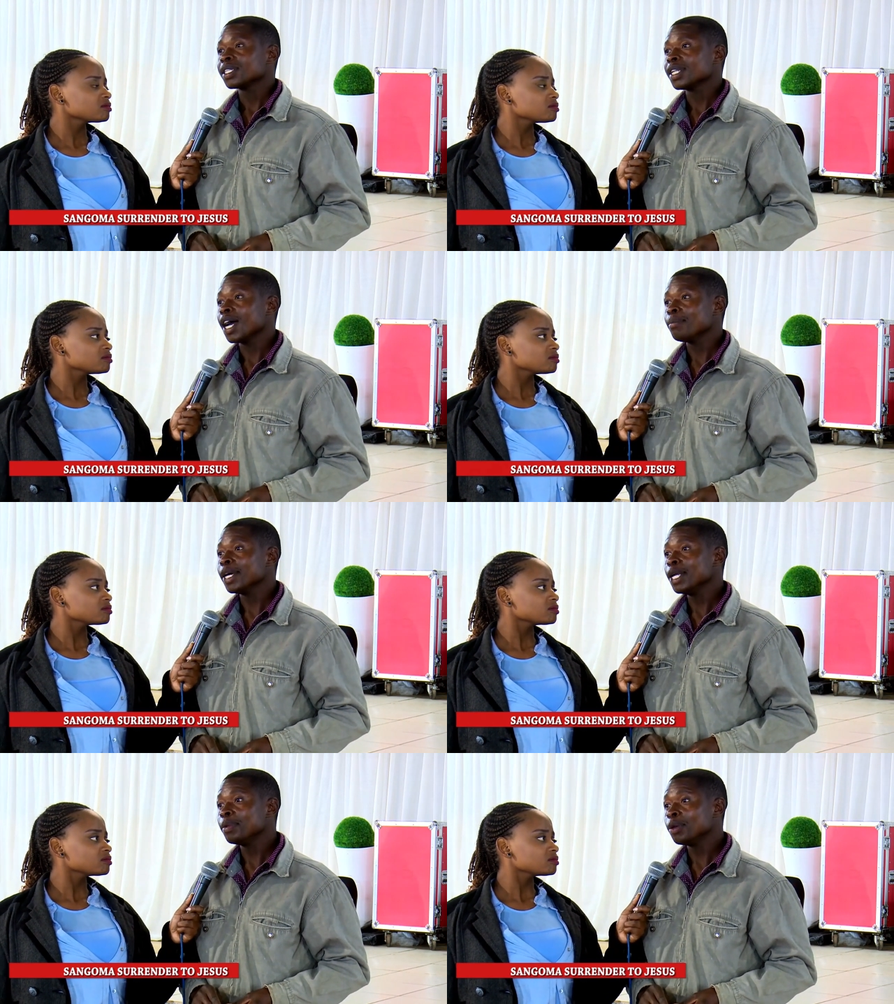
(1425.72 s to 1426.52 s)
Speaker 1: there are
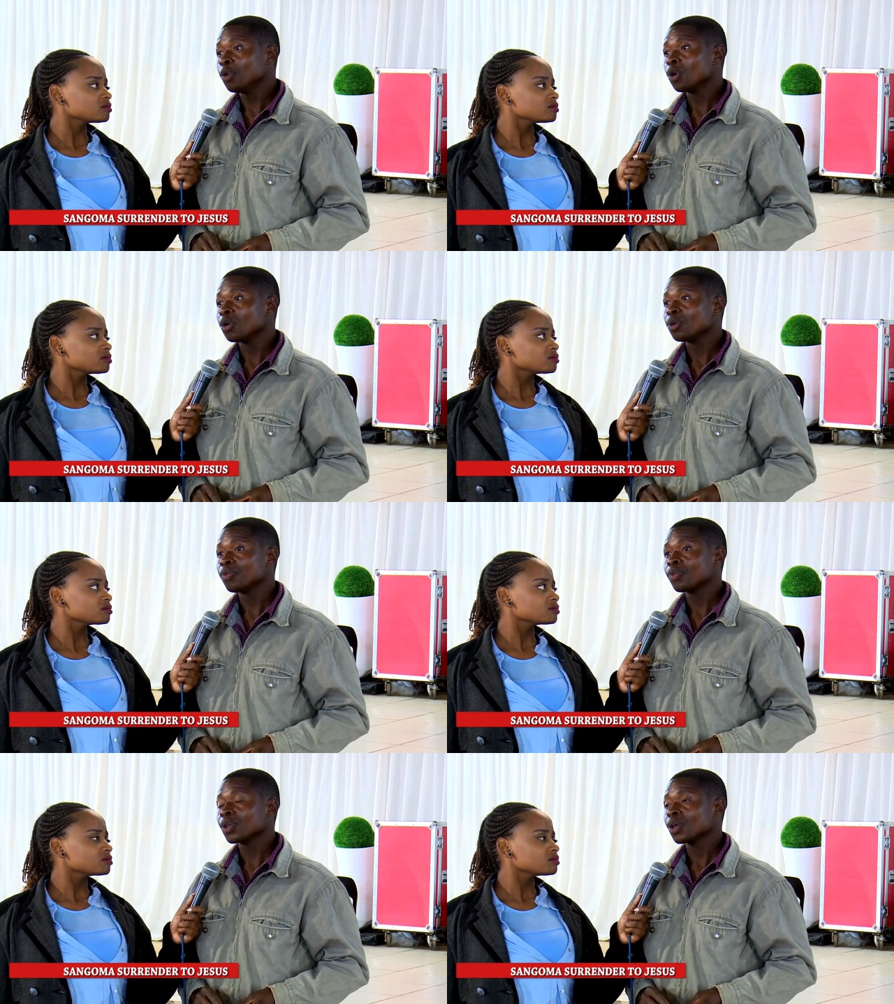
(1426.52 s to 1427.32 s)
many people
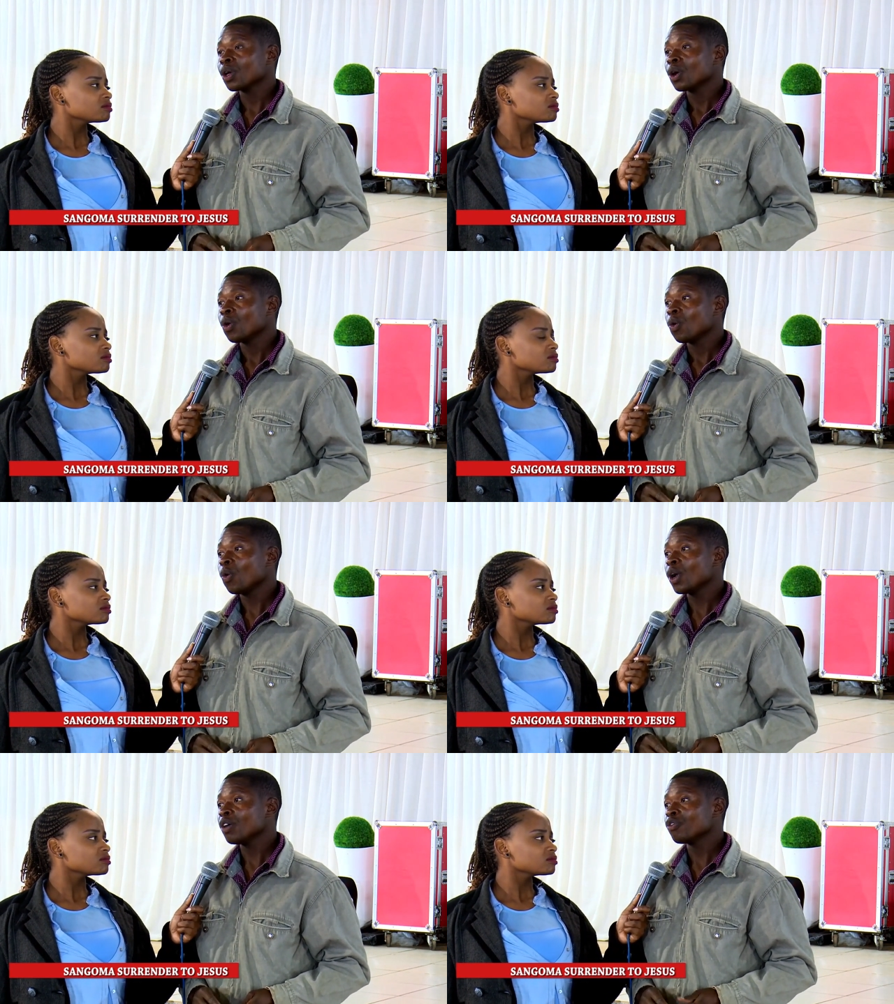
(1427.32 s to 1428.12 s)

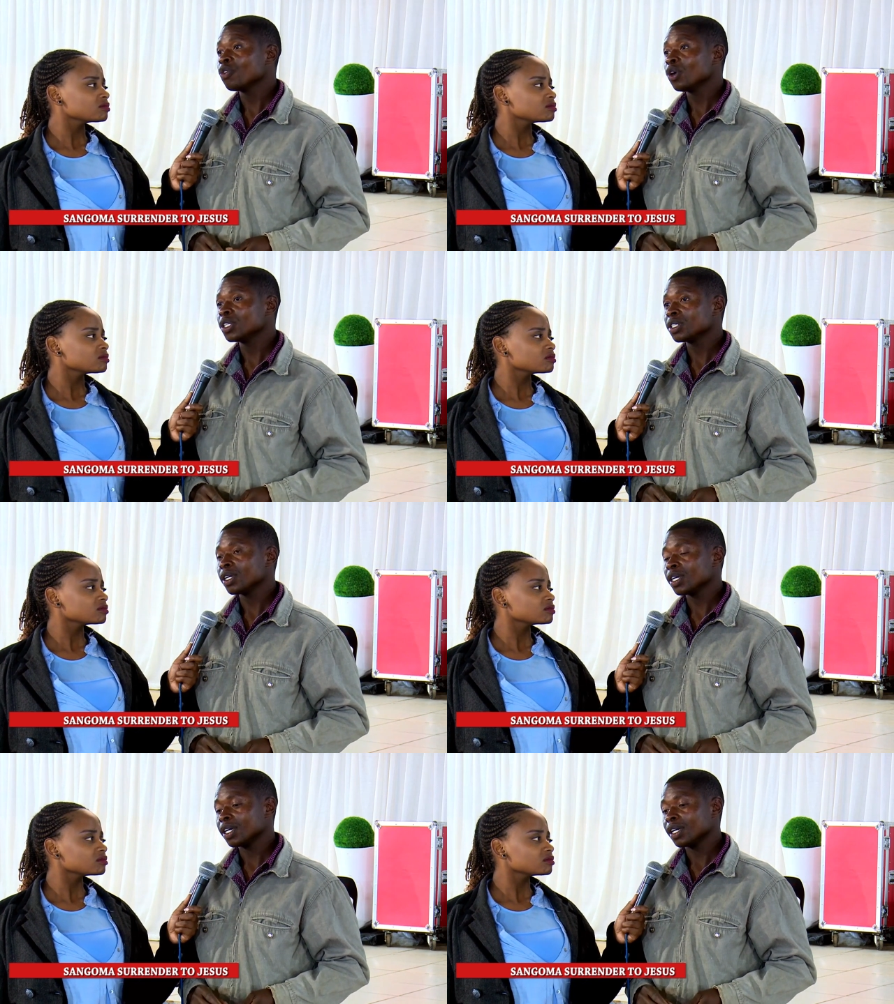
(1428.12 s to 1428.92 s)
who have got uh,
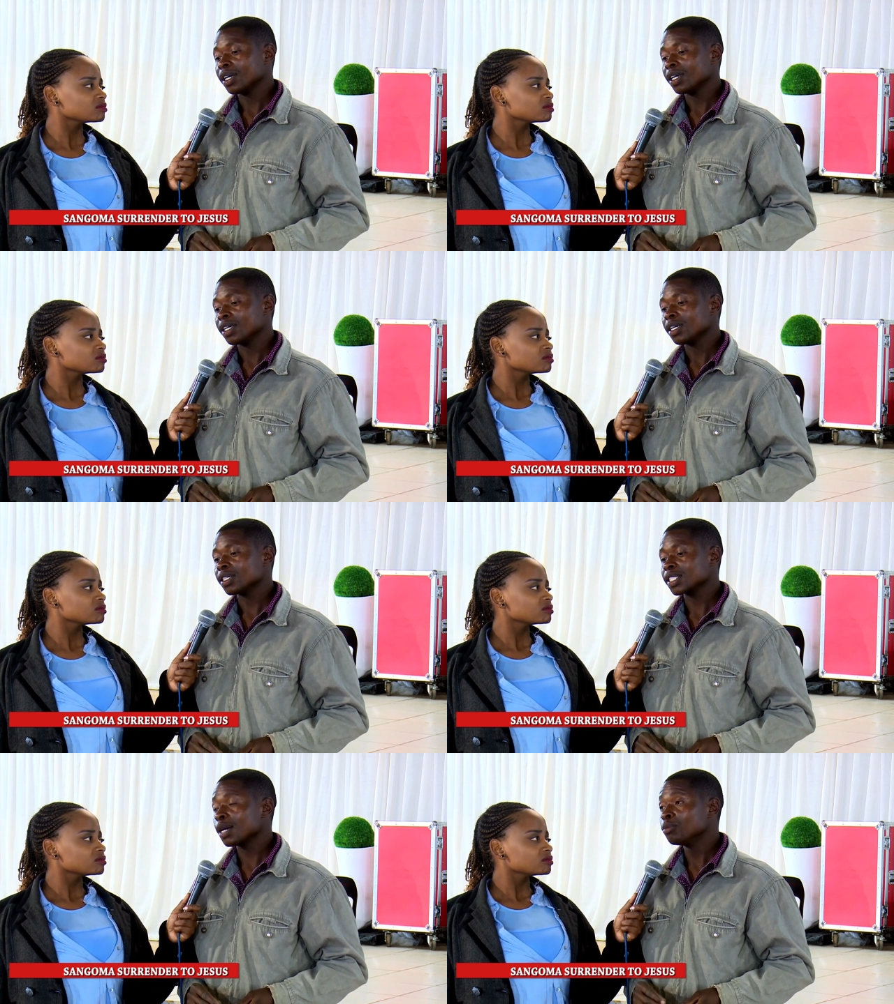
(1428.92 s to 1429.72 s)

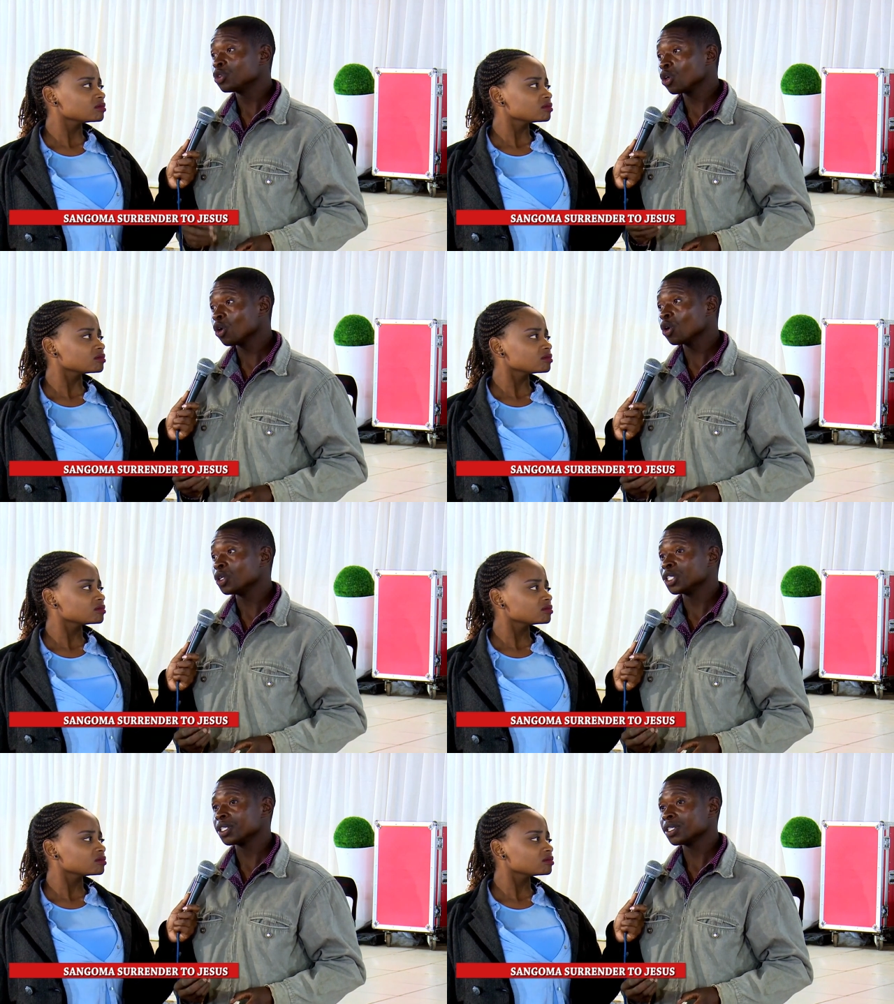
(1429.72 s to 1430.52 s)
some
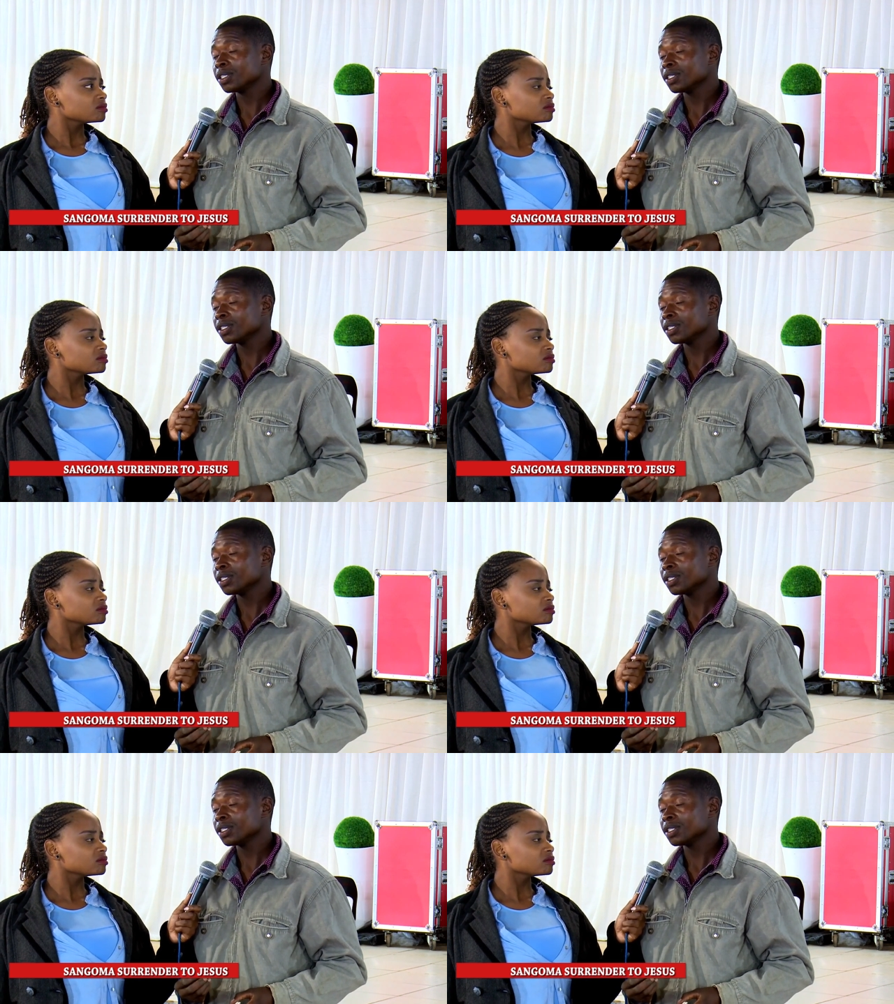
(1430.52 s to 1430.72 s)
tokolosh.